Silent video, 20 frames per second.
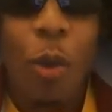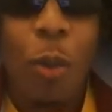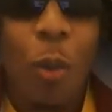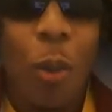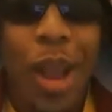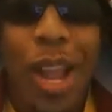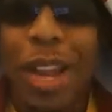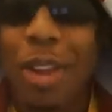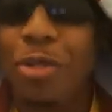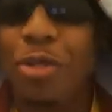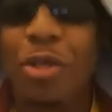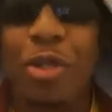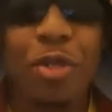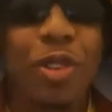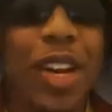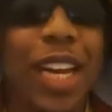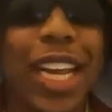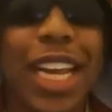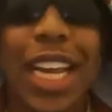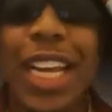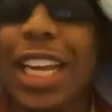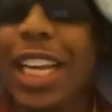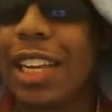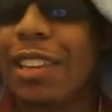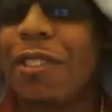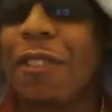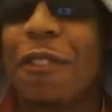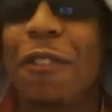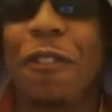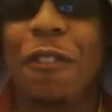Wayne Rooney is
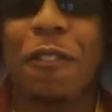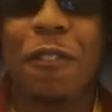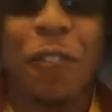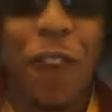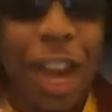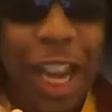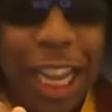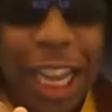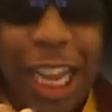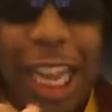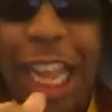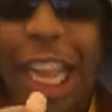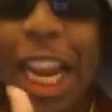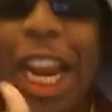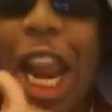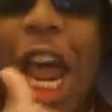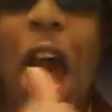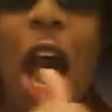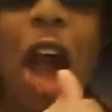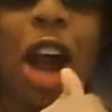fucking